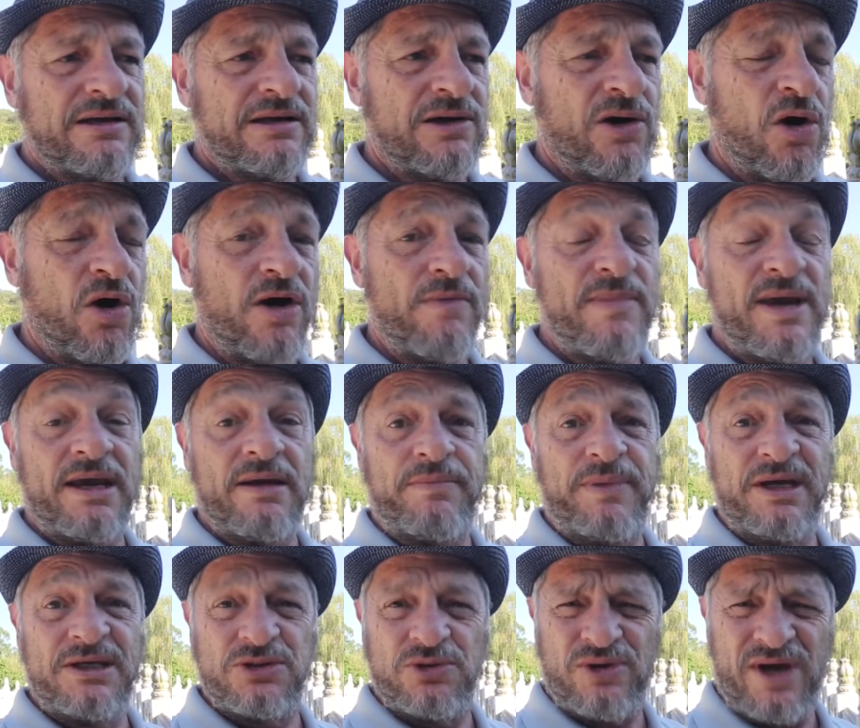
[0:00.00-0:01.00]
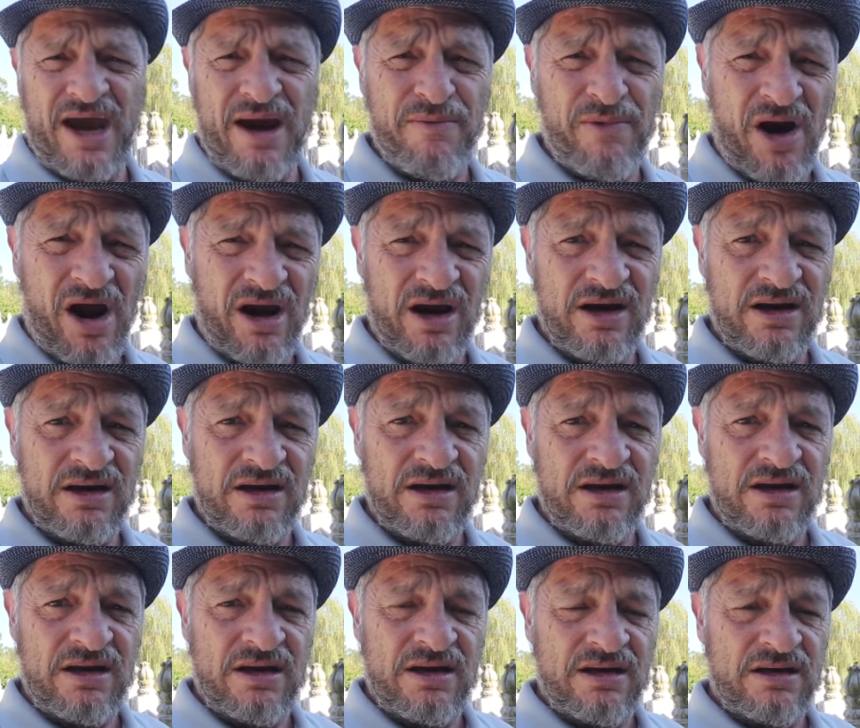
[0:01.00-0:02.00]
high megapixel camera?
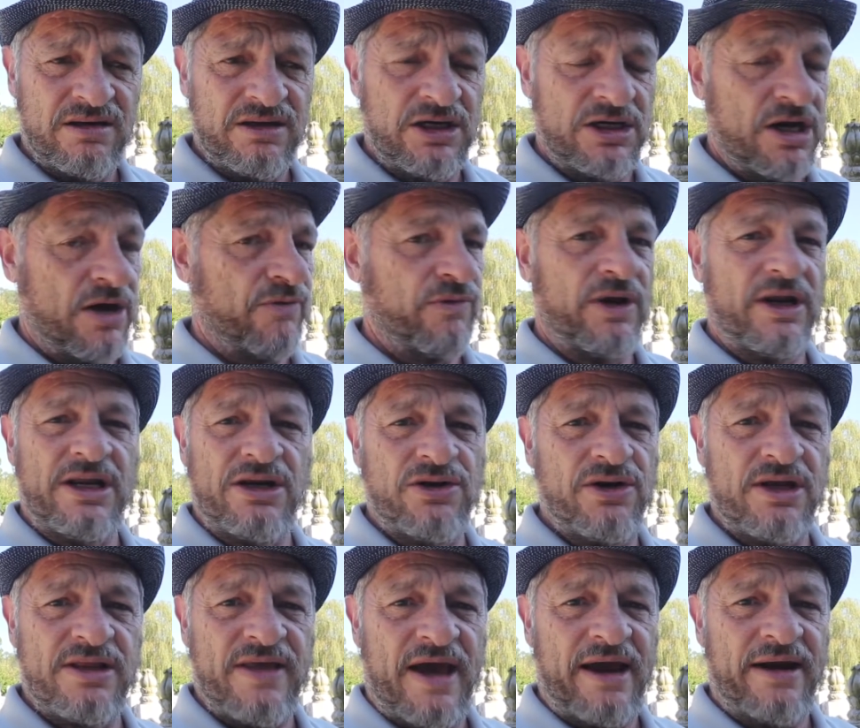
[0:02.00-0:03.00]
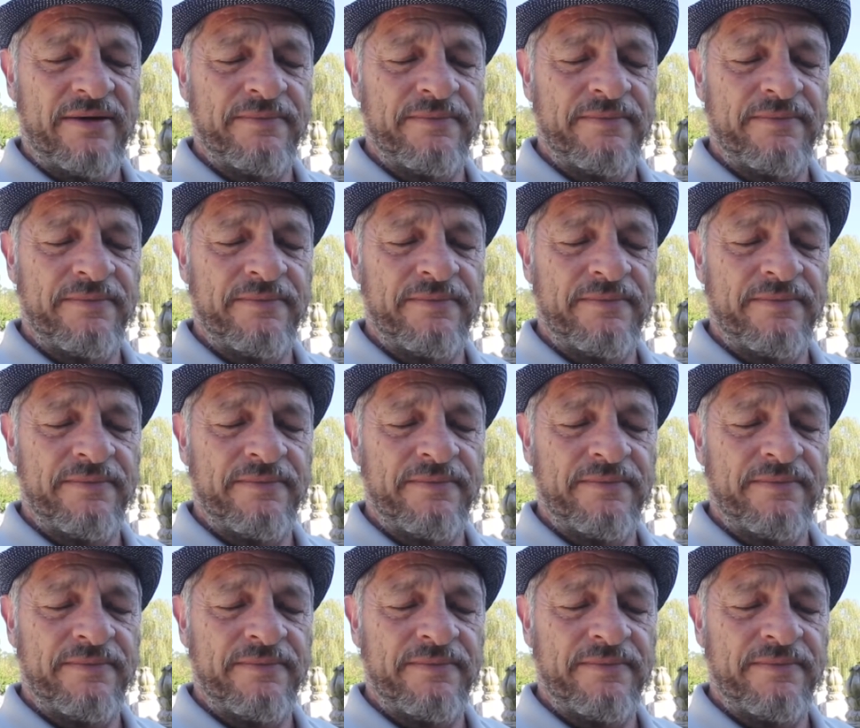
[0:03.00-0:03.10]
You don't really need that.